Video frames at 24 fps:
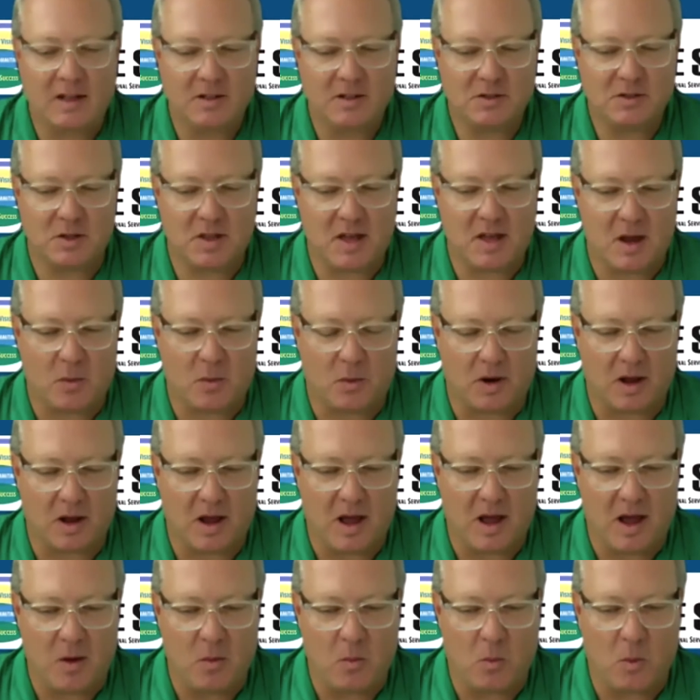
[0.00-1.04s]
that one,
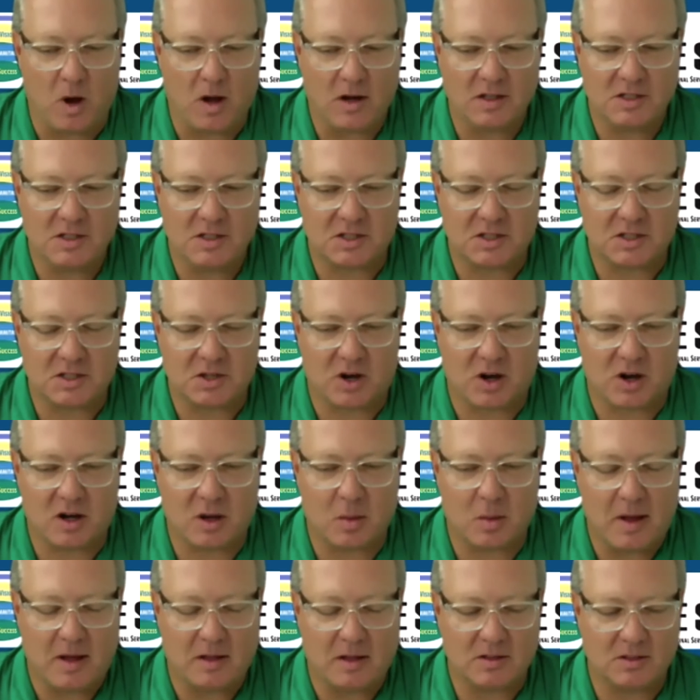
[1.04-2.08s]
I want to just talk
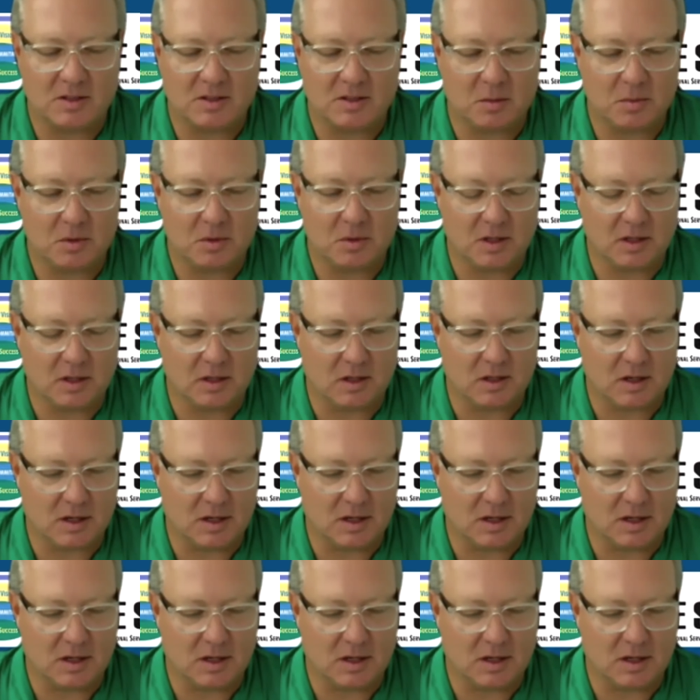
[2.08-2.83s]
about something